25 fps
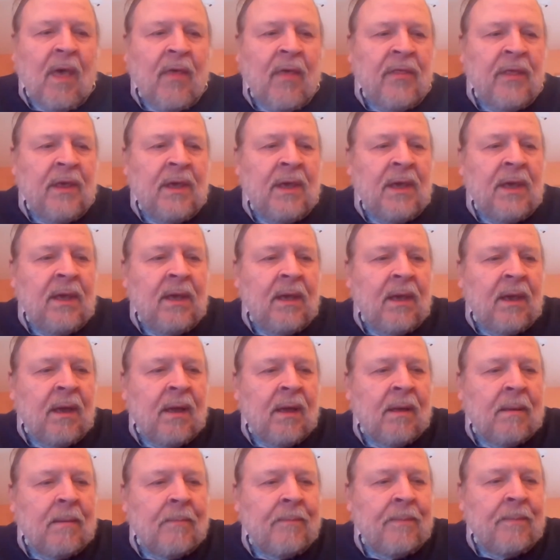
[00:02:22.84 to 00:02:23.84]
The
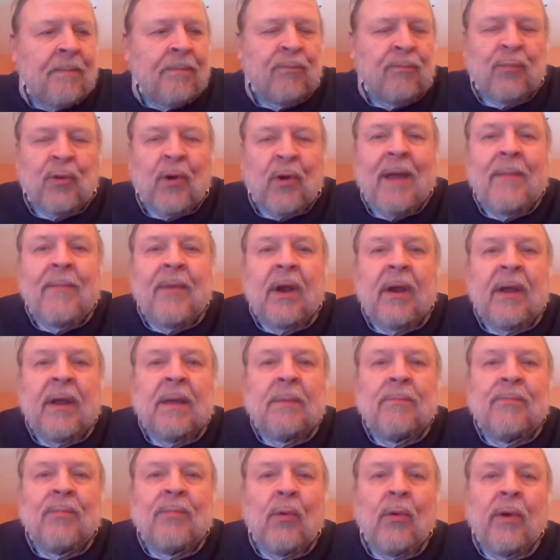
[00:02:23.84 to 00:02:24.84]
um, primary
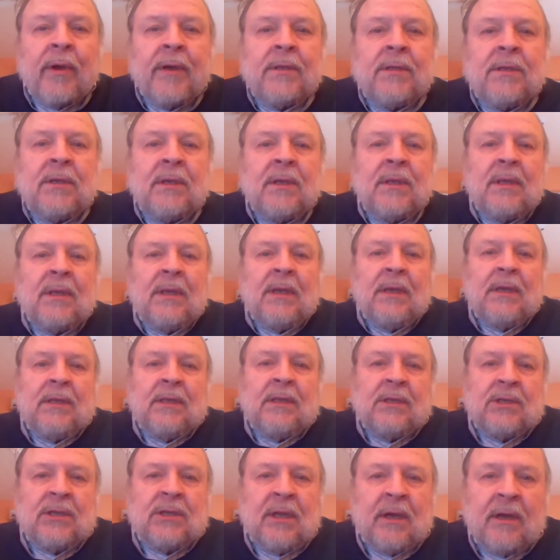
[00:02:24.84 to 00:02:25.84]
endpoint in
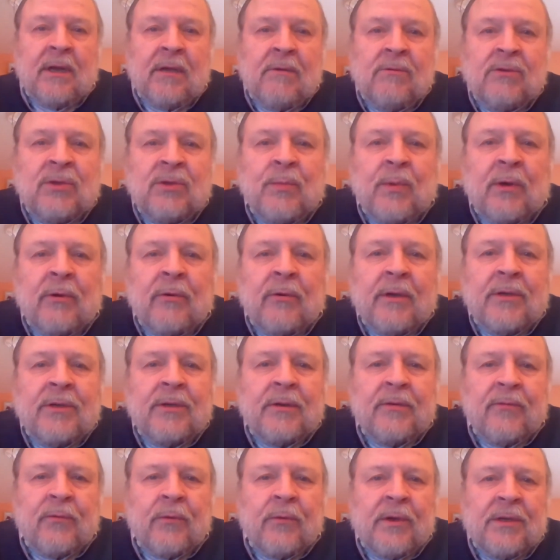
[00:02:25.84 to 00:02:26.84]
this study was
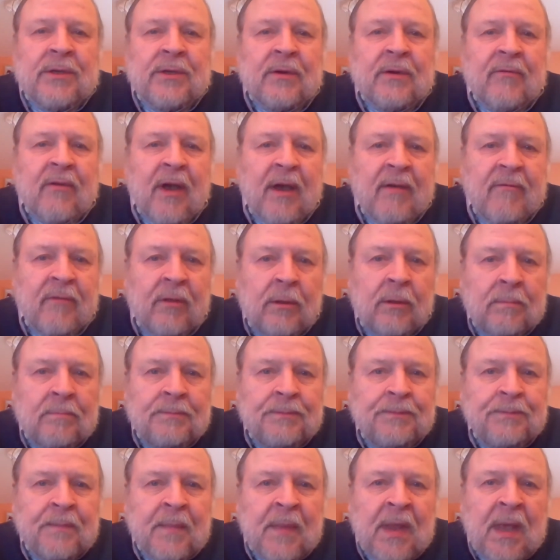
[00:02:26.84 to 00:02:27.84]
progression-free survival.
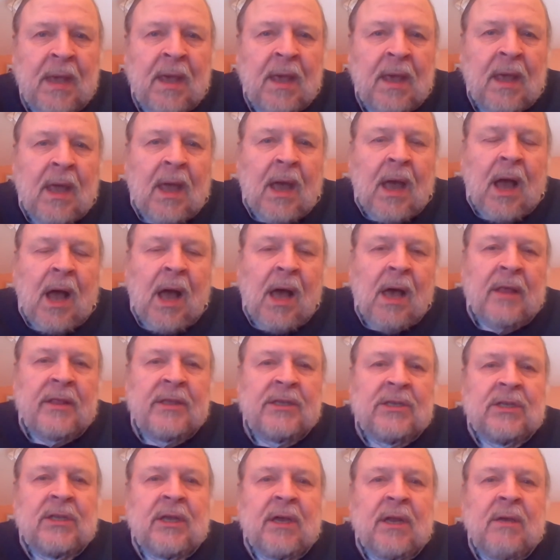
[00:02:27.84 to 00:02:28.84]
Uh, the
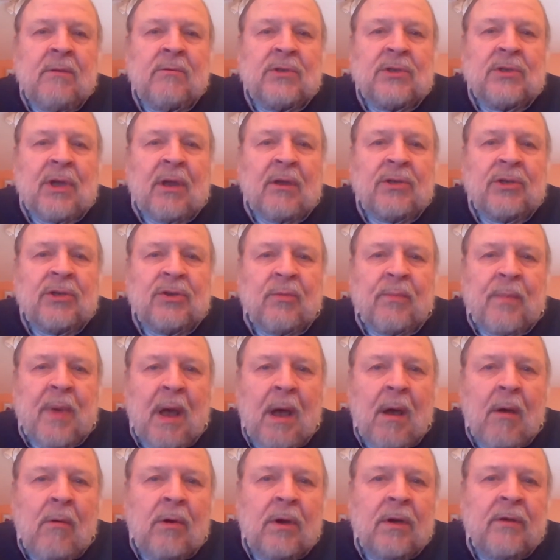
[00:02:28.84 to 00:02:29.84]
study was also
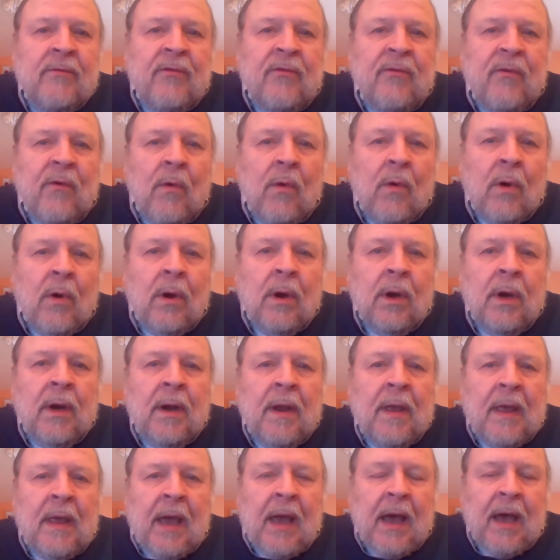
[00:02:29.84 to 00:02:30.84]
powered for
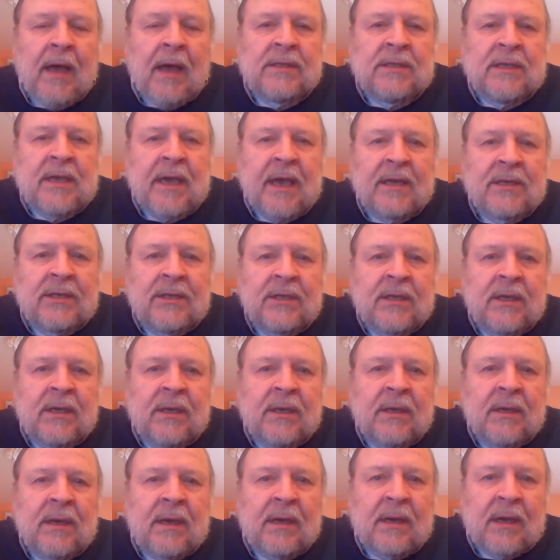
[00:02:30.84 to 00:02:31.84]
uh,
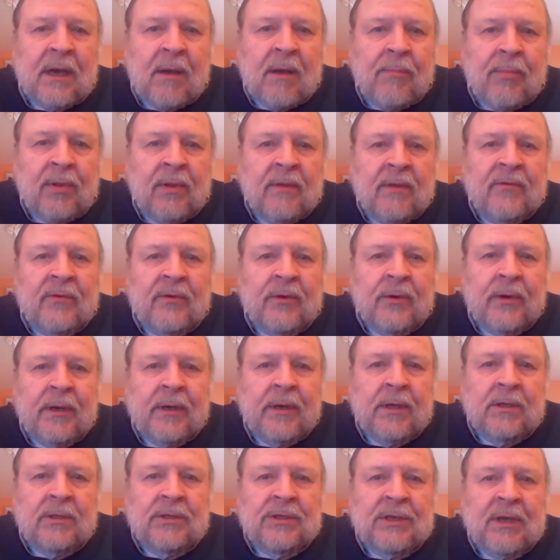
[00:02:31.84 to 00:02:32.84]
testing a couple of
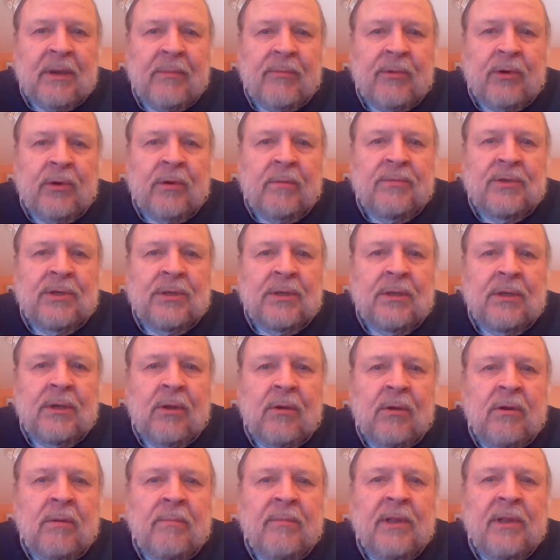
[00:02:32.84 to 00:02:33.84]
critical subgroups.
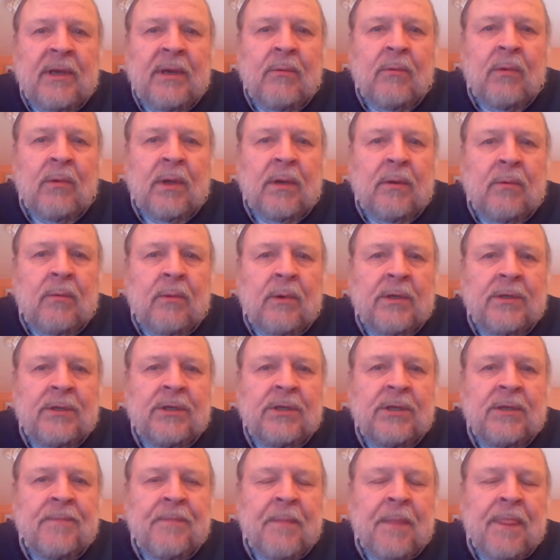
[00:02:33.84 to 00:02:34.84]
Notably, one
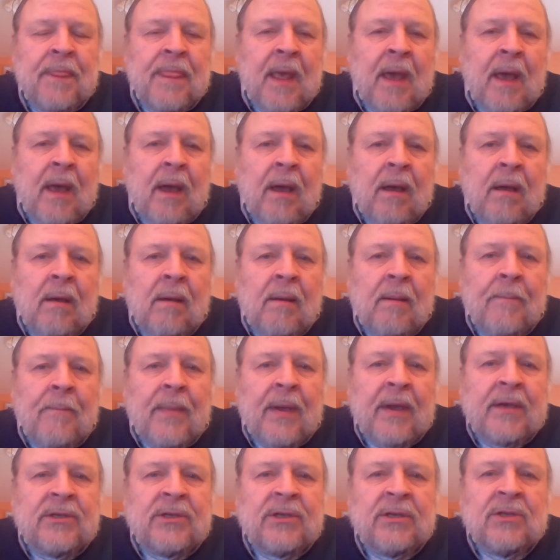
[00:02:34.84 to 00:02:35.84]
was uh,
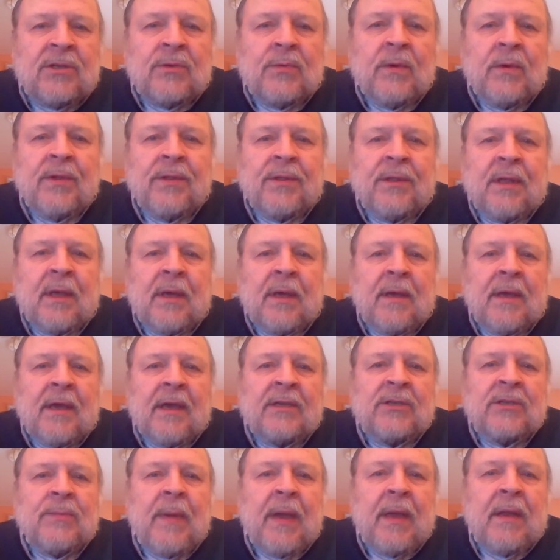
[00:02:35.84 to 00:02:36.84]
patients with uh,
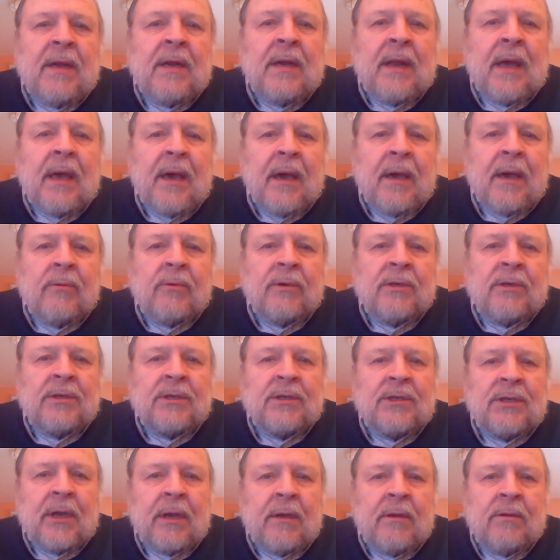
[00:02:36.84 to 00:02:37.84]
expanded high-risk
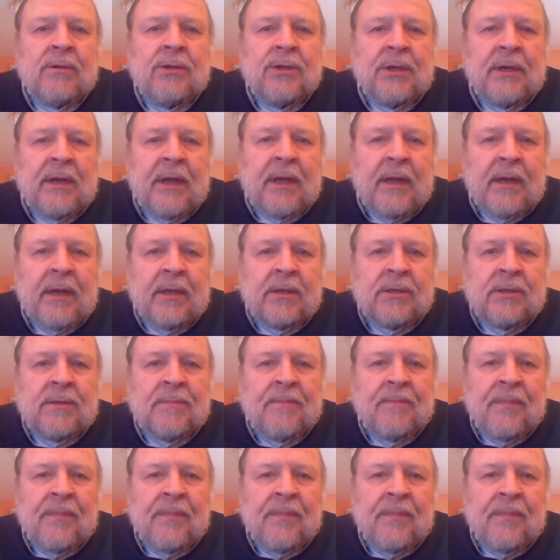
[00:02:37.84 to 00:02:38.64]
cytogenetics.